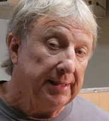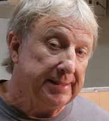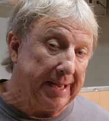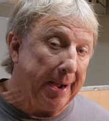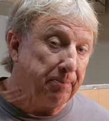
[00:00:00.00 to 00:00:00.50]
it's
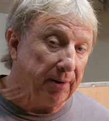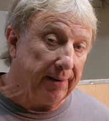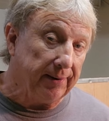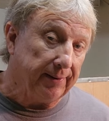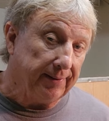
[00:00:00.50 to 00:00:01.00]
the
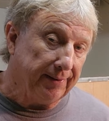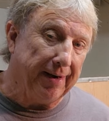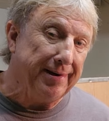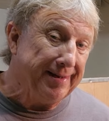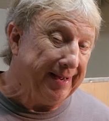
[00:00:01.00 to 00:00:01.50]
operator, all
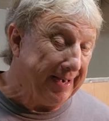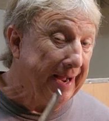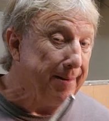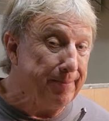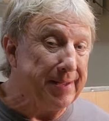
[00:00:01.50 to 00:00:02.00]
right? And I
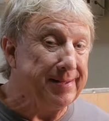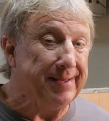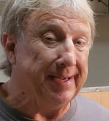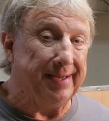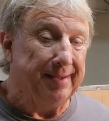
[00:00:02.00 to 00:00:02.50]
admit to
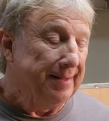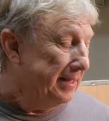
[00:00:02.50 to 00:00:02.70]
that.